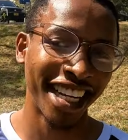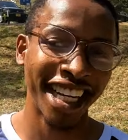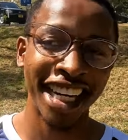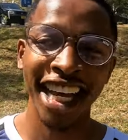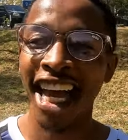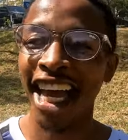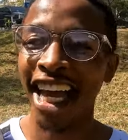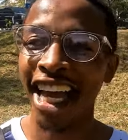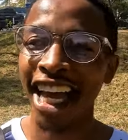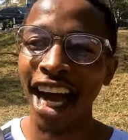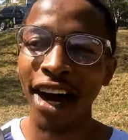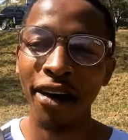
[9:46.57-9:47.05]
Like
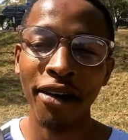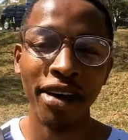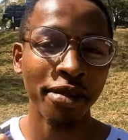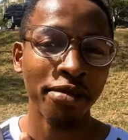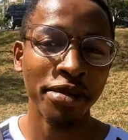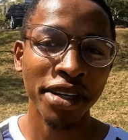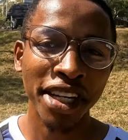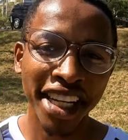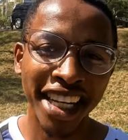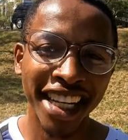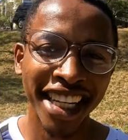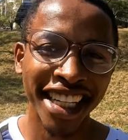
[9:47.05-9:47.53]
hey, I
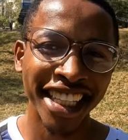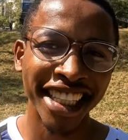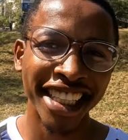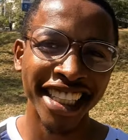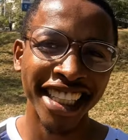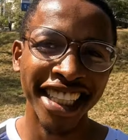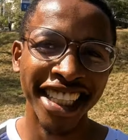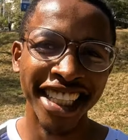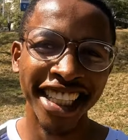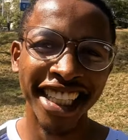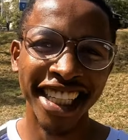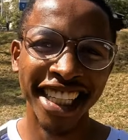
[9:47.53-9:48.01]
want to be
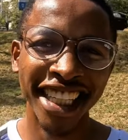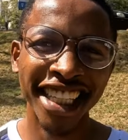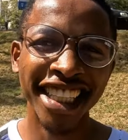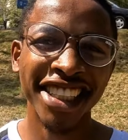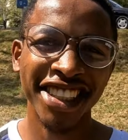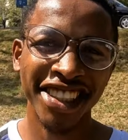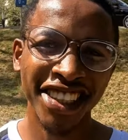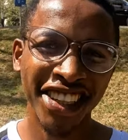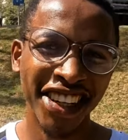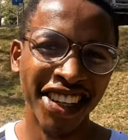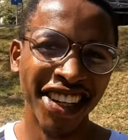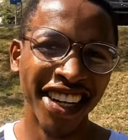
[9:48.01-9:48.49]
in. All
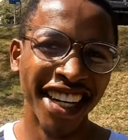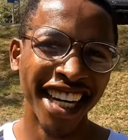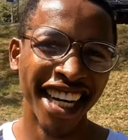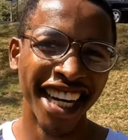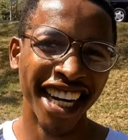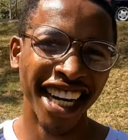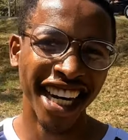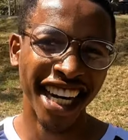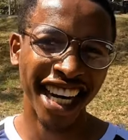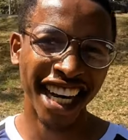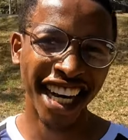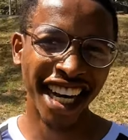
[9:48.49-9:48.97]
right. Sure.
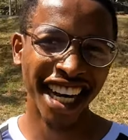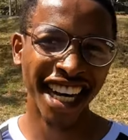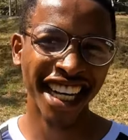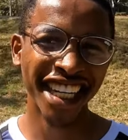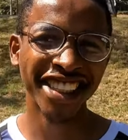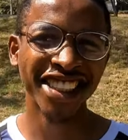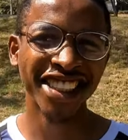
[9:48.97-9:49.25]
Oh, we talk.